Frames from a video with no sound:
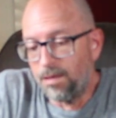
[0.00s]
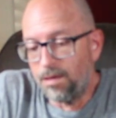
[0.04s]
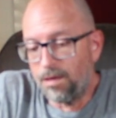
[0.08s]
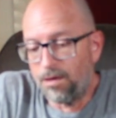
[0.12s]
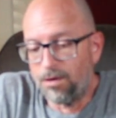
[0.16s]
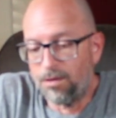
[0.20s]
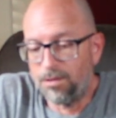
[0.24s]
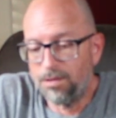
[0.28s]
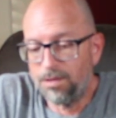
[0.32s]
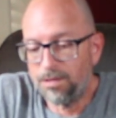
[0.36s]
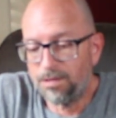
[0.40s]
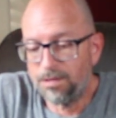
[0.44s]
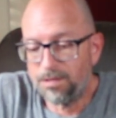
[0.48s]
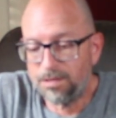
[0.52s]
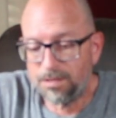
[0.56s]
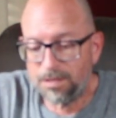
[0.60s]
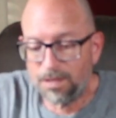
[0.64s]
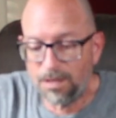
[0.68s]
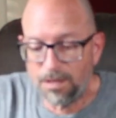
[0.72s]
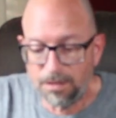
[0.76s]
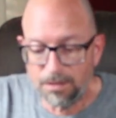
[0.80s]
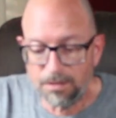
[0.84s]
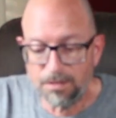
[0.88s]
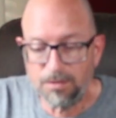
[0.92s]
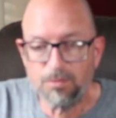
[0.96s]
all I can
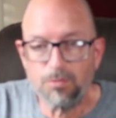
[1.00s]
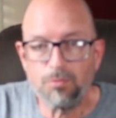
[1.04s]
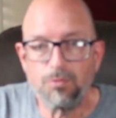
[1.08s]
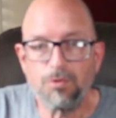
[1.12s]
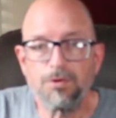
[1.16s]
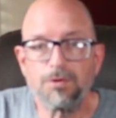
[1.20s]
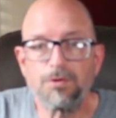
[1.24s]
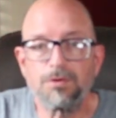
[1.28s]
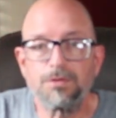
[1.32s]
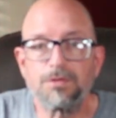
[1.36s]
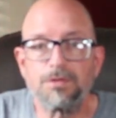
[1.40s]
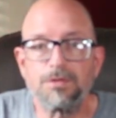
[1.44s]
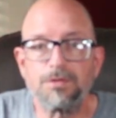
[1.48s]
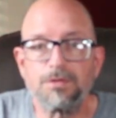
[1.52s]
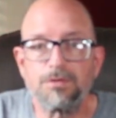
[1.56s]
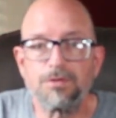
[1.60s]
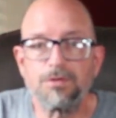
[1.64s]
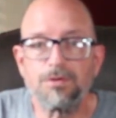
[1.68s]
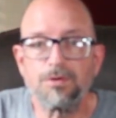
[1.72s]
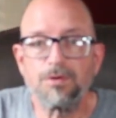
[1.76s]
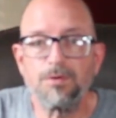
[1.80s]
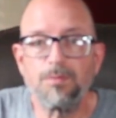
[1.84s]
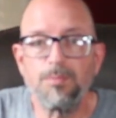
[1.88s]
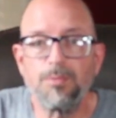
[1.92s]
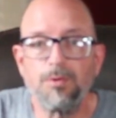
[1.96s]
say is it works. It's
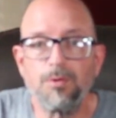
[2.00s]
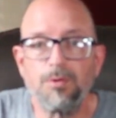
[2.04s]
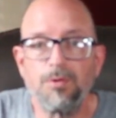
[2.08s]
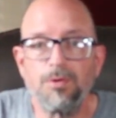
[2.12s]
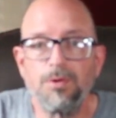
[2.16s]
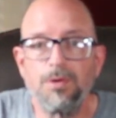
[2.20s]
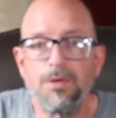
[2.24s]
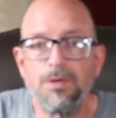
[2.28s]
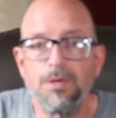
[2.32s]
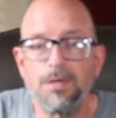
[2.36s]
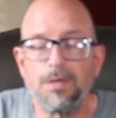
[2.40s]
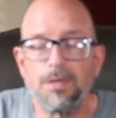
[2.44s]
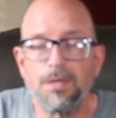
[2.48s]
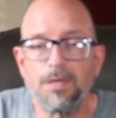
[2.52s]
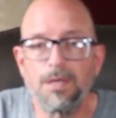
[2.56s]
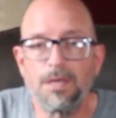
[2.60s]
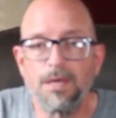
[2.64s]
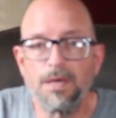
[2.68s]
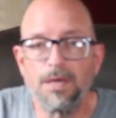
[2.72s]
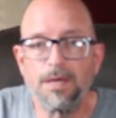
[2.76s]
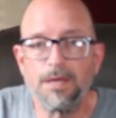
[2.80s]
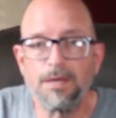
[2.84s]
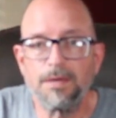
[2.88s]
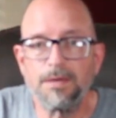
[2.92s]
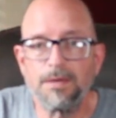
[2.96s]
durable,
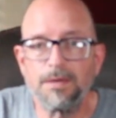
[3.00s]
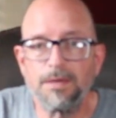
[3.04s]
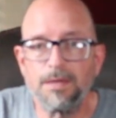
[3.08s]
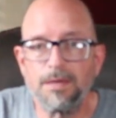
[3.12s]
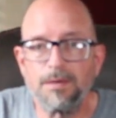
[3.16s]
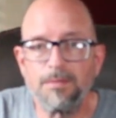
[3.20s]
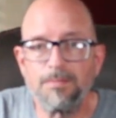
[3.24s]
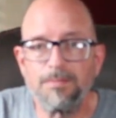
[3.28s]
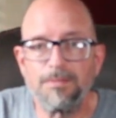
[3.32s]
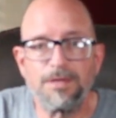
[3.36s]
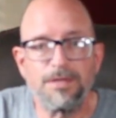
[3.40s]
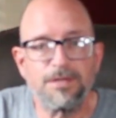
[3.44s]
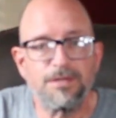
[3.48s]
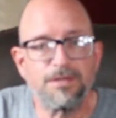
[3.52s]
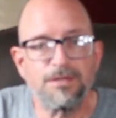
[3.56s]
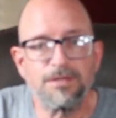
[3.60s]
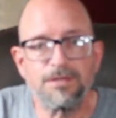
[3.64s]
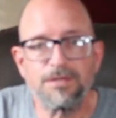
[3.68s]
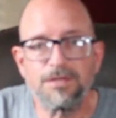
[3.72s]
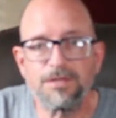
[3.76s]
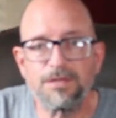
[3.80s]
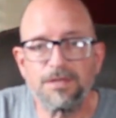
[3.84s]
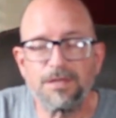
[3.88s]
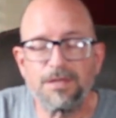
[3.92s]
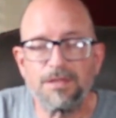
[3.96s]
and it's
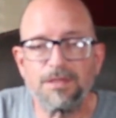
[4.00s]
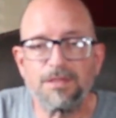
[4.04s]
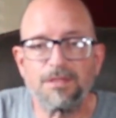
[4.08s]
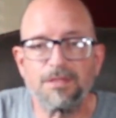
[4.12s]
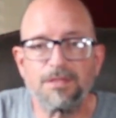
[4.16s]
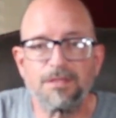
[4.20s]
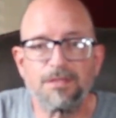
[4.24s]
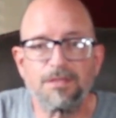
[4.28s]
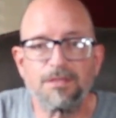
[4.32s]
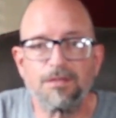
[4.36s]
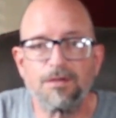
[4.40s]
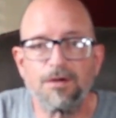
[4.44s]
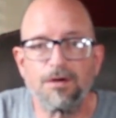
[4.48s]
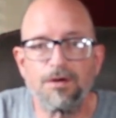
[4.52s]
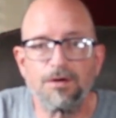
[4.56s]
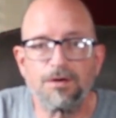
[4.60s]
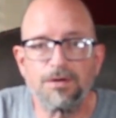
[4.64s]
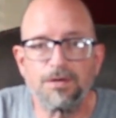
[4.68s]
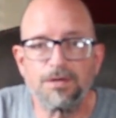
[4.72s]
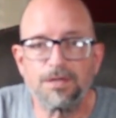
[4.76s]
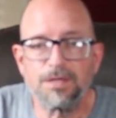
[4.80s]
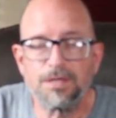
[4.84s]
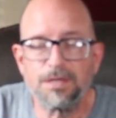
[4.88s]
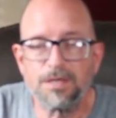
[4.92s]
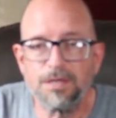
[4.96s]
just
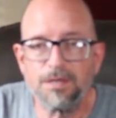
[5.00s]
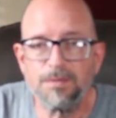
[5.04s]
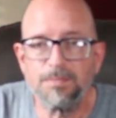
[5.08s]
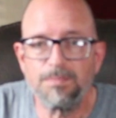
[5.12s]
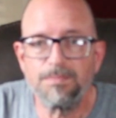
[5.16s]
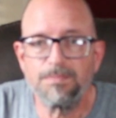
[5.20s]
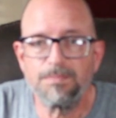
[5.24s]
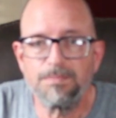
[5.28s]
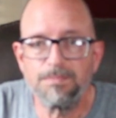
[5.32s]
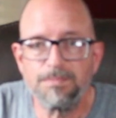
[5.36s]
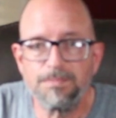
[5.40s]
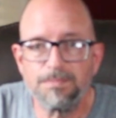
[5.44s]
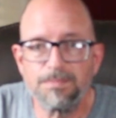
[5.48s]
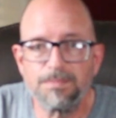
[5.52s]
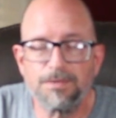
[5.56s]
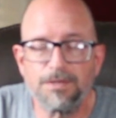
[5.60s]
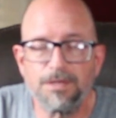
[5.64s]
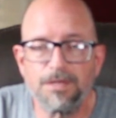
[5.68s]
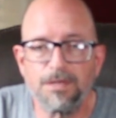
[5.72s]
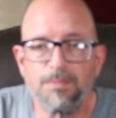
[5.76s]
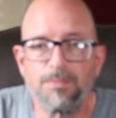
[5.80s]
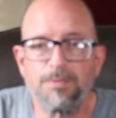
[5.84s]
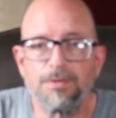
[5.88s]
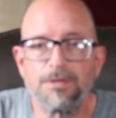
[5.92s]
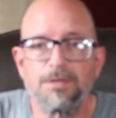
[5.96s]
hard to keep
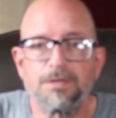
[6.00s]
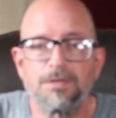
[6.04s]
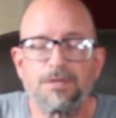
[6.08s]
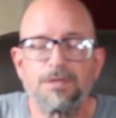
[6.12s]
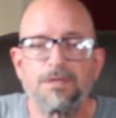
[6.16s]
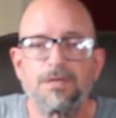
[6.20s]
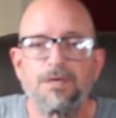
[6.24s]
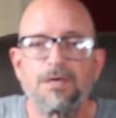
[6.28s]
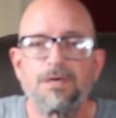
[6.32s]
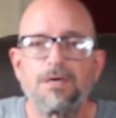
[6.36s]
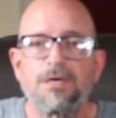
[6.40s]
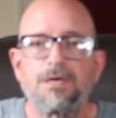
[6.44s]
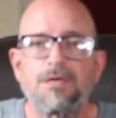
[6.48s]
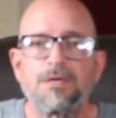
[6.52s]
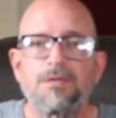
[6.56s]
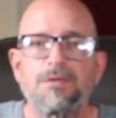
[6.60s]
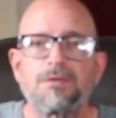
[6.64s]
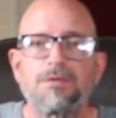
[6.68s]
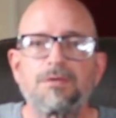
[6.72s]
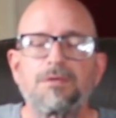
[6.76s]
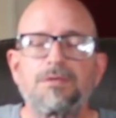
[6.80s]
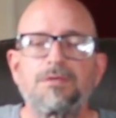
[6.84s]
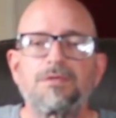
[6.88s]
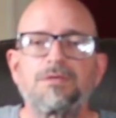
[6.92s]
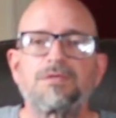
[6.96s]
it
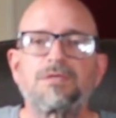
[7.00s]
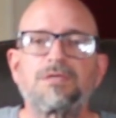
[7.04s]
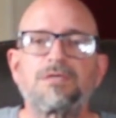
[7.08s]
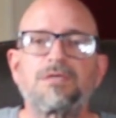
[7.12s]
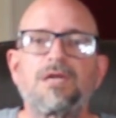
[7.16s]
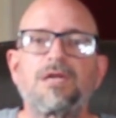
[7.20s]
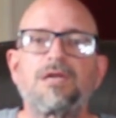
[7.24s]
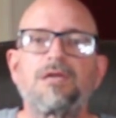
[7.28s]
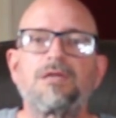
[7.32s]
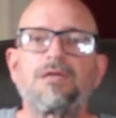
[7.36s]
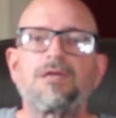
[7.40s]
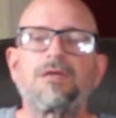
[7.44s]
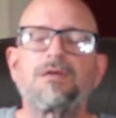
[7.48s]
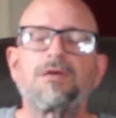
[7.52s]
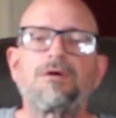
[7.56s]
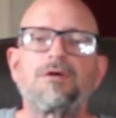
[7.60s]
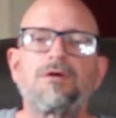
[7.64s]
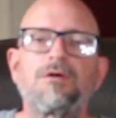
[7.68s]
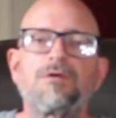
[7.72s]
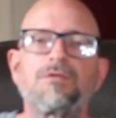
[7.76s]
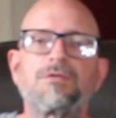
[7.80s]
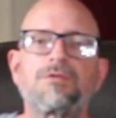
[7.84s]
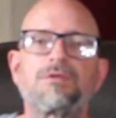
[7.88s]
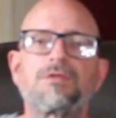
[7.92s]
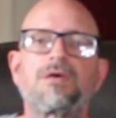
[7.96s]
steady
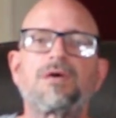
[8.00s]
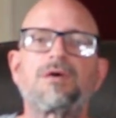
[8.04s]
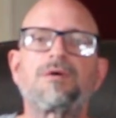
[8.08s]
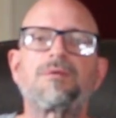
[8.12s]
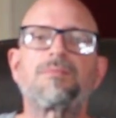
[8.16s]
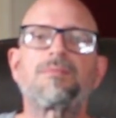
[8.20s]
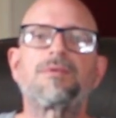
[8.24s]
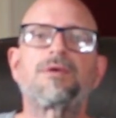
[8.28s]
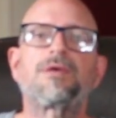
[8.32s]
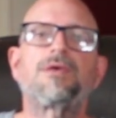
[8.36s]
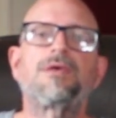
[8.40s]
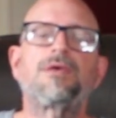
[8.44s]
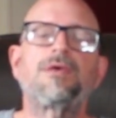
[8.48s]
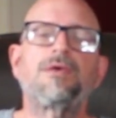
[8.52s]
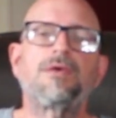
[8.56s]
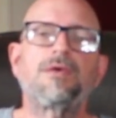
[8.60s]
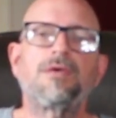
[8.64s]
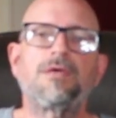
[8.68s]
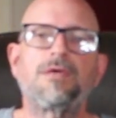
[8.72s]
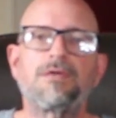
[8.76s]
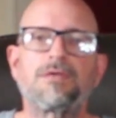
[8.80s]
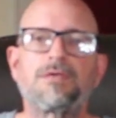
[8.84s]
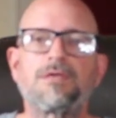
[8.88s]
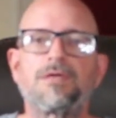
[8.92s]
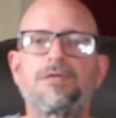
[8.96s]
all the time.
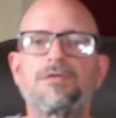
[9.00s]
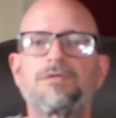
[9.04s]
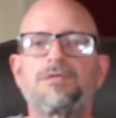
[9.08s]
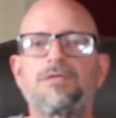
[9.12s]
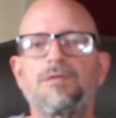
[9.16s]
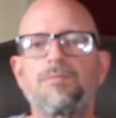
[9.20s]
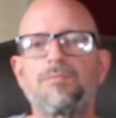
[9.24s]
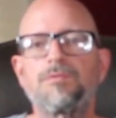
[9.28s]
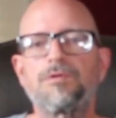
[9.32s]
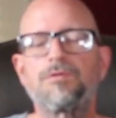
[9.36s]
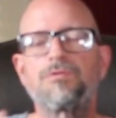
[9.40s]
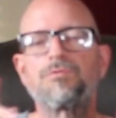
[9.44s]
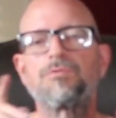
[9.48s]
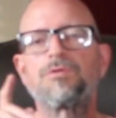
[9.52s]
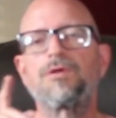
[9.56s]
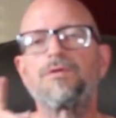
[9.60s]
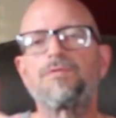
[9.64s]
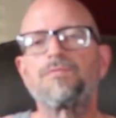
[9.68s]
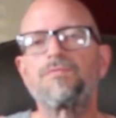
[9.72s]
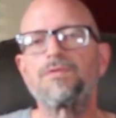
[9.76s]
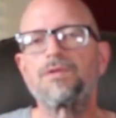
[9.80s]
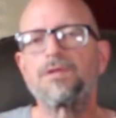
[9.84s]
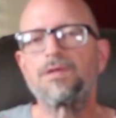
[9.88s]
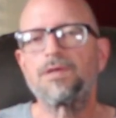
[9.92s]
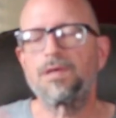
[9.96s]
It does seem to
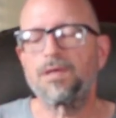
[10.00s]
drift.